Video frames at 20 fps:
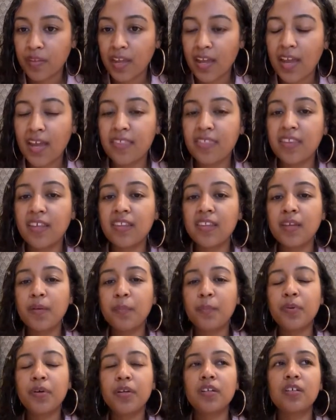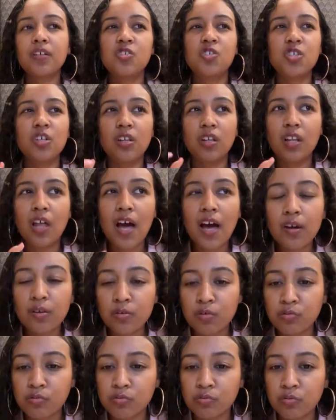And then they put a
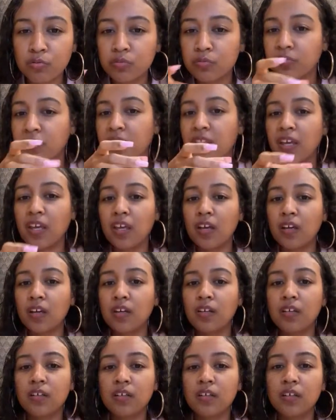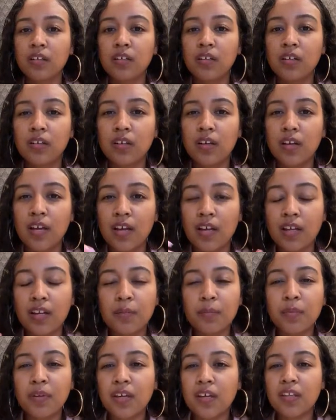gelato thing. And
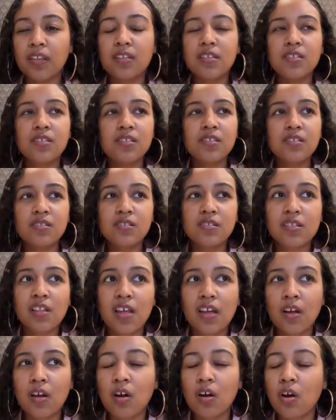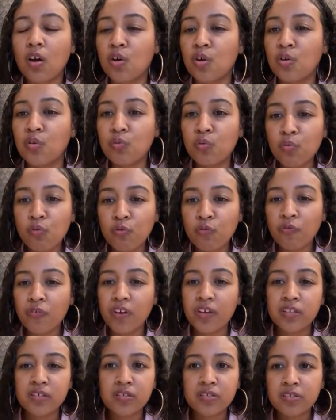I'm like, this is like a goof
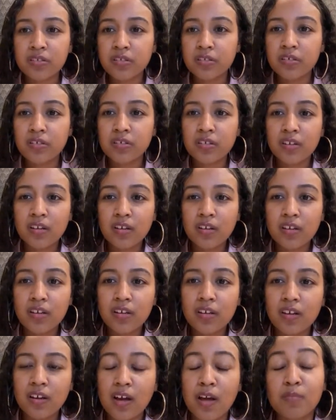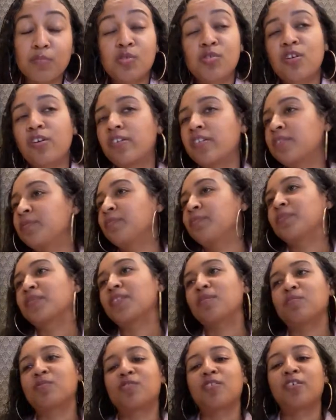fest. I'm sorry.
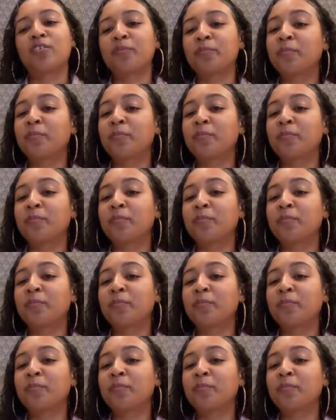I'm sorry.